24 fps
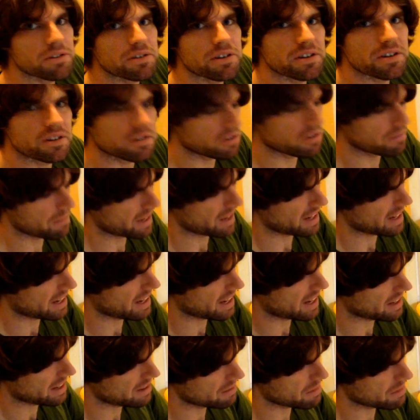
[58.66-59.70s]
you can do it by
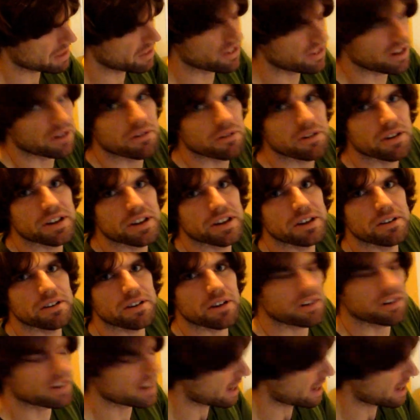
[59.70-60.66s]
hand, but generally you're going